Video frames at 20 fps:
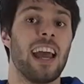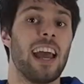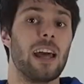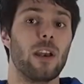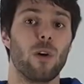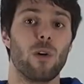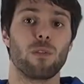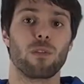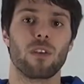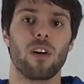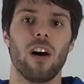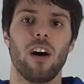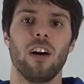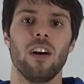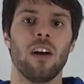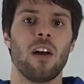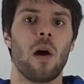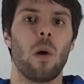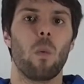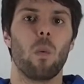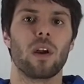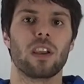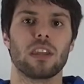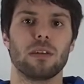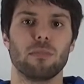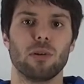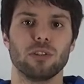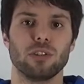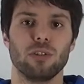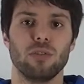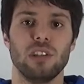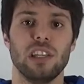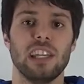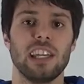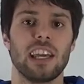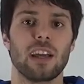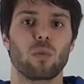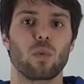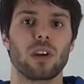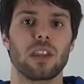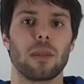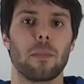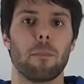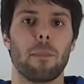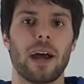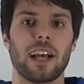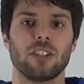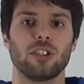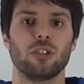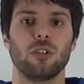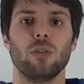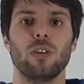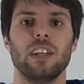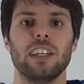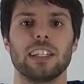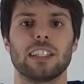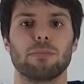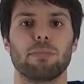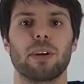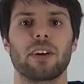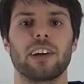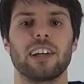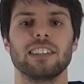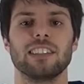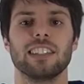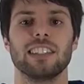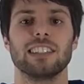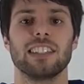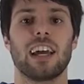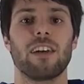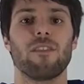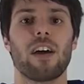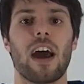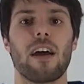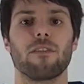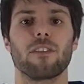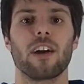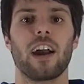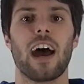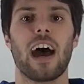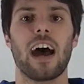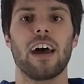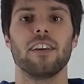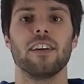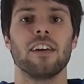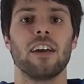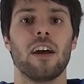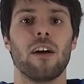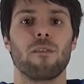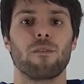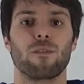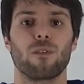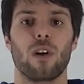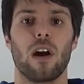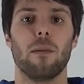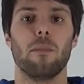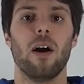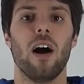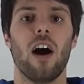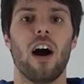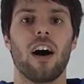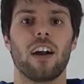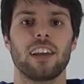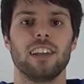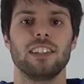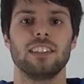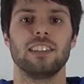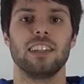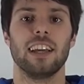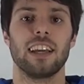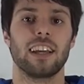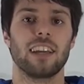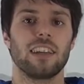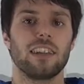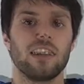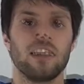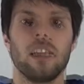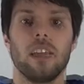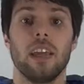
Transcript: And overall, one of the most unique and one of the best shooting experiences I've ever had from a hockey stick.